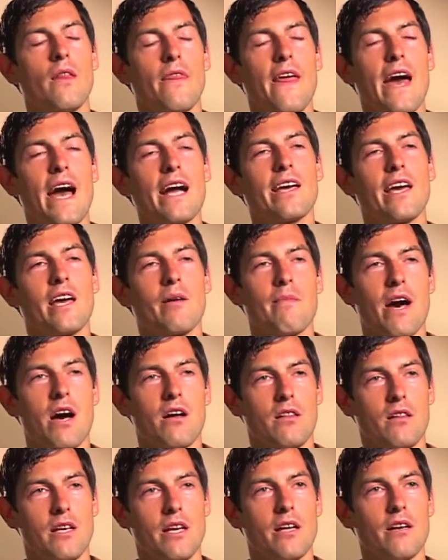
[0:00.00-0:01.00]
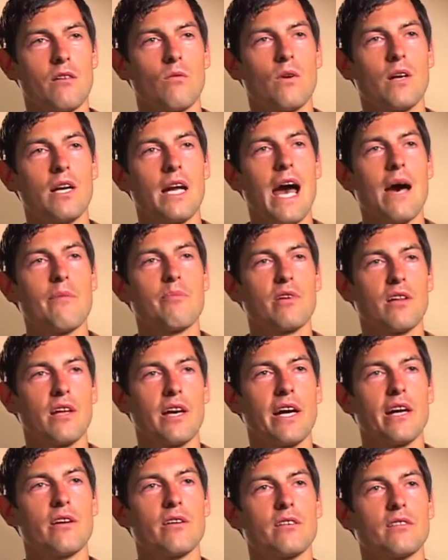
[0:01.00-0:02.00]
That came out later. What happened
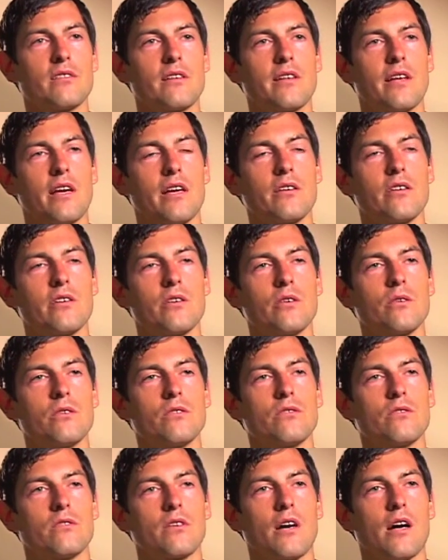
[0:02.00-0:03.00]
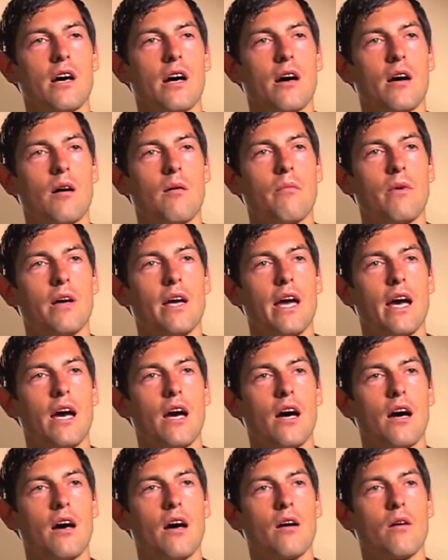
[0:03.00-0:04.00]
later is that they used
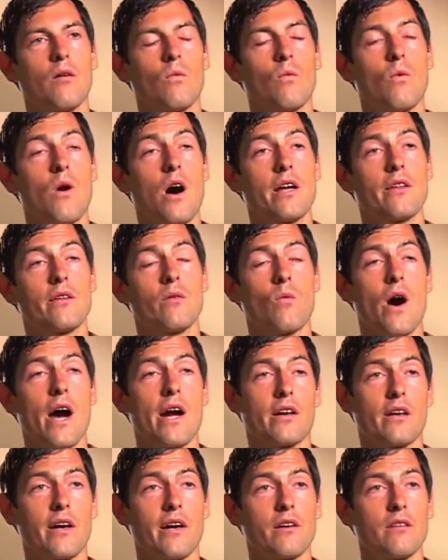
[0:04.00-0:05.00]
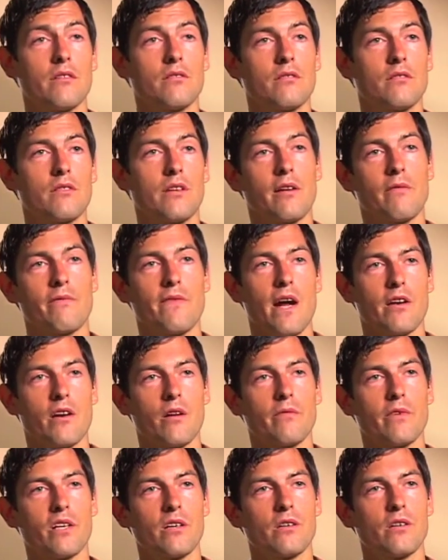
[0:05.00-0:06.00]
the wire cutters that they found in
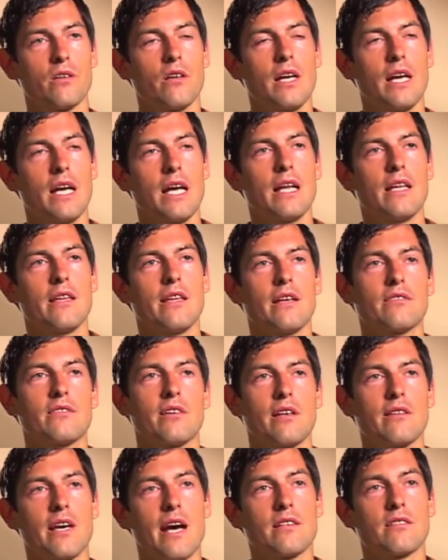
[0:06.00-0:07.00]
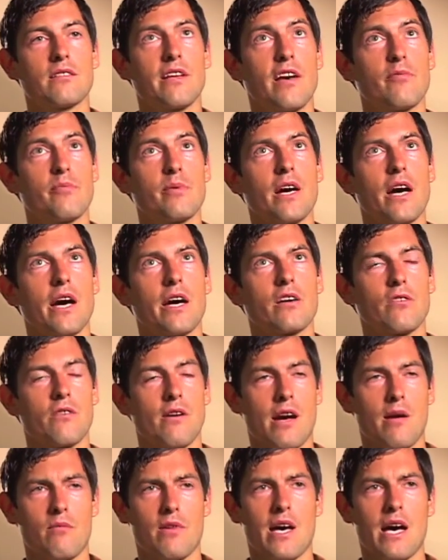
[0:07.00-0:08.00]
our vehicle. They sent that to the FBI
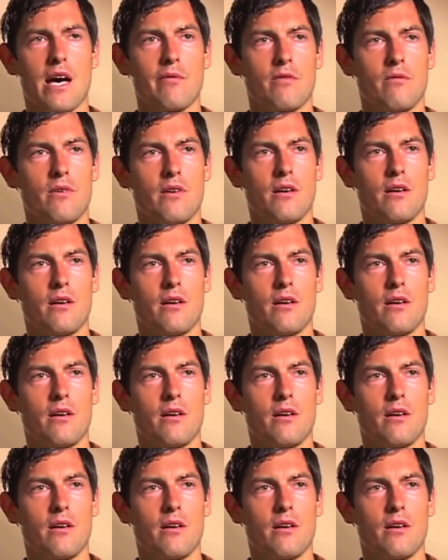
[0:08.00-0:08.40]
crime lab in